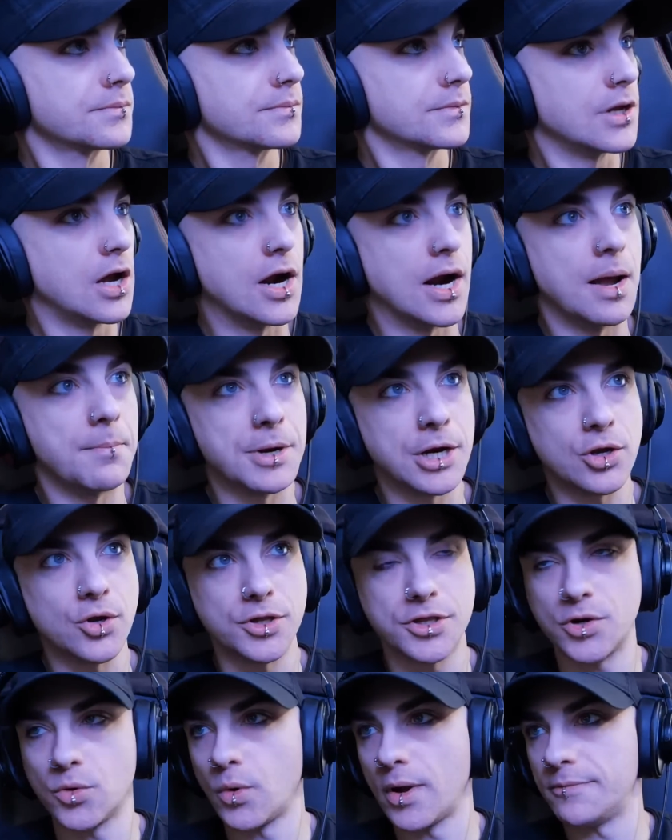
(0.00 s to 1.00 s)
Alright, I'm gonna go to
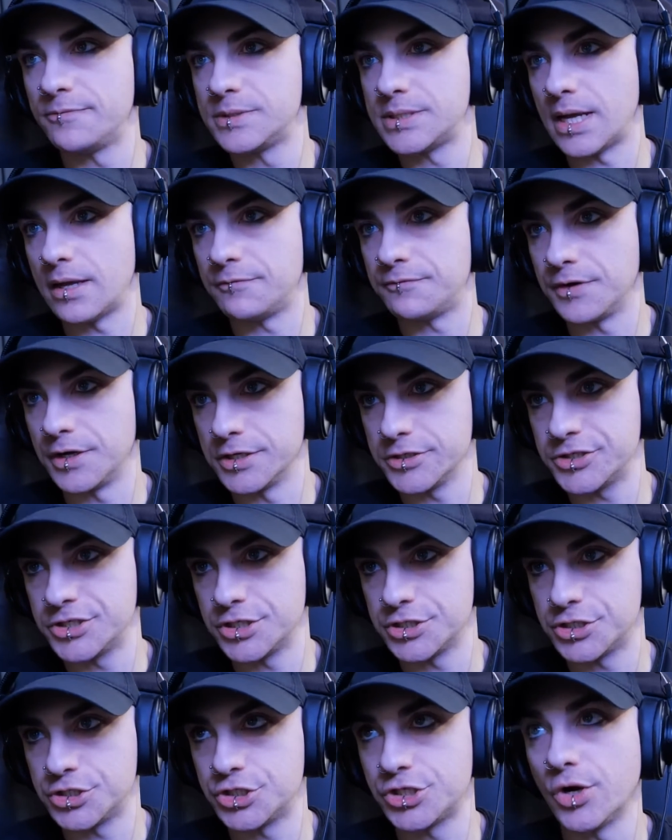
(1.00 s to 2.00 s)
their website first,
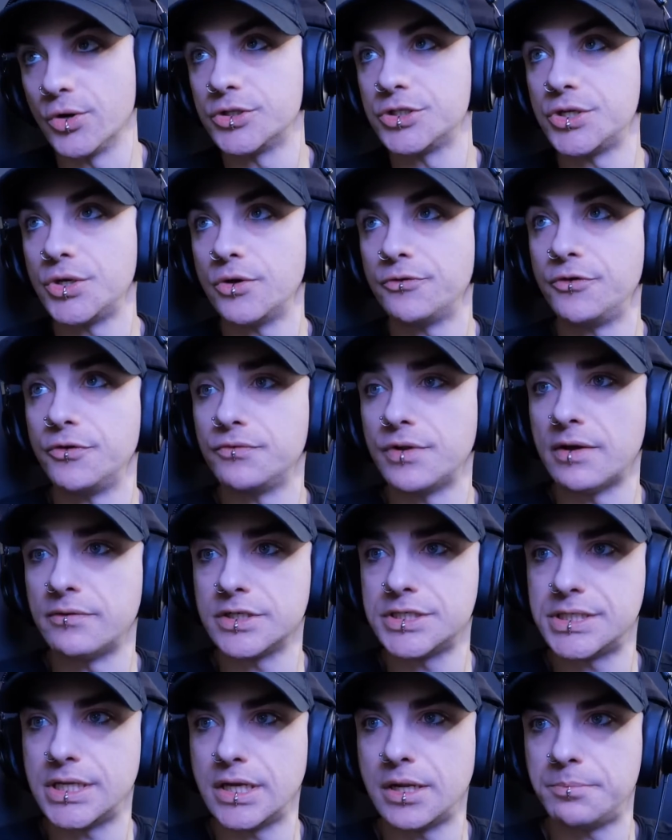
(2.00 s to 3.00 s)
just to show it to you if you've never
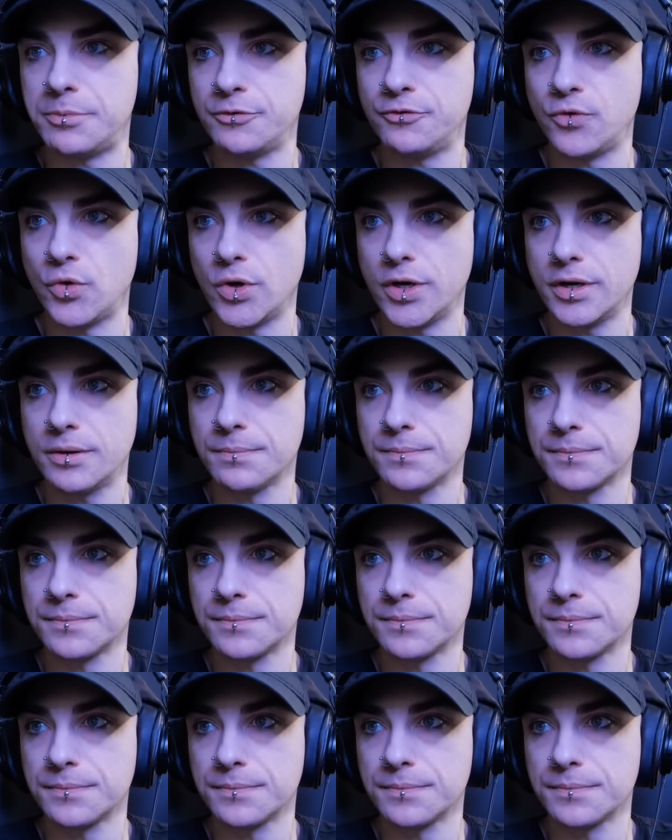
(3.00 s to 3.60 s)
seen it before.